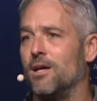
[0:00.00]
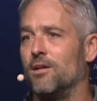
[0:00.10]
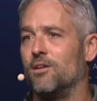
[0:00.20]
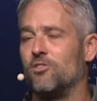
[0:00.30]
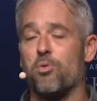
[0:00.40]

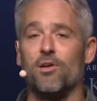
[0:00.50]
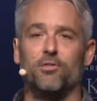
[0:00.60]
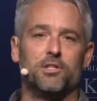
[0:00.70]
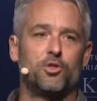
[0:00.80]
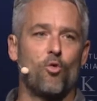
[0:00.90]
it's a
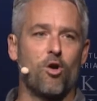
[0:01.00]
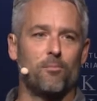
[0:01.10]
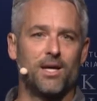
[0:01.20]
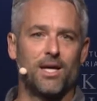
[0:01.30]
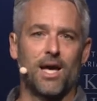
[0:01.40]
privilege
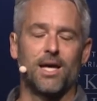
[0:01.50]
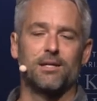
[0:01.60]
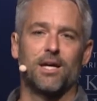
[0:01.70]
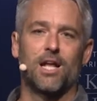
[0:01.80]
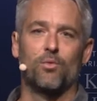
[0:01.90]
for me, and
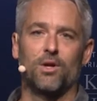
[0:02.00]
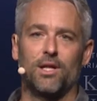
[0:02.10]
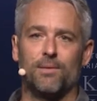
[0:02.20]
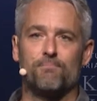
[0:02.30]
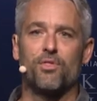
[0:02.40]
I
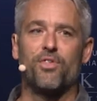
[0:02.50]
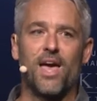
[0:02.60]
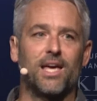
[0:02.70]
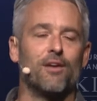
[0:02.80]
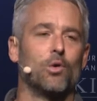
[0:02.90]
really
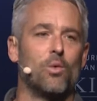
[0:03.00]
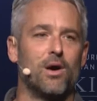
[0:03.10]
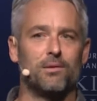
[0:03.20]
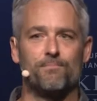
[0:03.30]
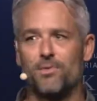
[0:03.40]
thank
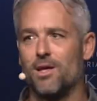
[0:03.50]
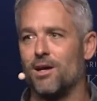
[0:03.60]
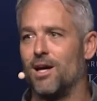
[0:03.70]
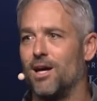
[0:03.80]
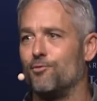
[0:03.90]
everyone
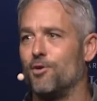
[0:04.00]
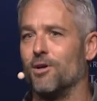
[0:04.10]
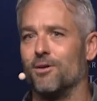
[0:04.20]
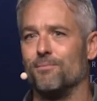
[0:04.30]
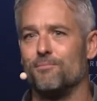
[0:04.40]

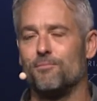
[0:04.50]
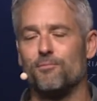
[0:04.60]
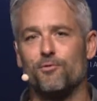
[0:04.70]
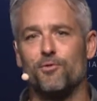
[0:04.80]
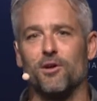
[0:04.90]
for
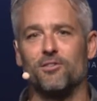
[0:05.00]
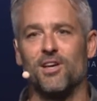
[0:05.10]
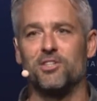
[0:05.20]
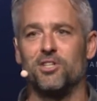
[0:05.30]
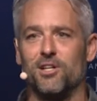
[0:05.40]
your
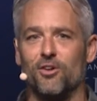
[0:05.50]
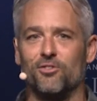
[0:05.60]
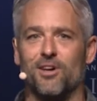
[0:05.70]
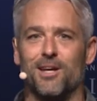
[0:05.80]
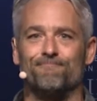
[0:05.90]
attention and
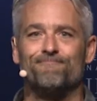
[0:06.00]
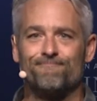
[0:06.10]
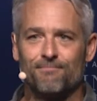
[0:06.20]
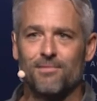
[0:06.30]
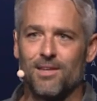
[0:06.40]
your time.
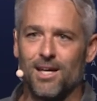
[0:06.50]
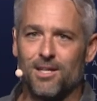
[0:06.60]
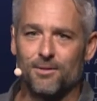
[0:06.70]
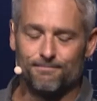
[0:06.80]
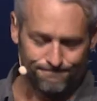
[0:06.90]

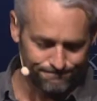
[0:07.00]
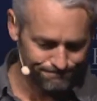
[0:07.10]
Thank you.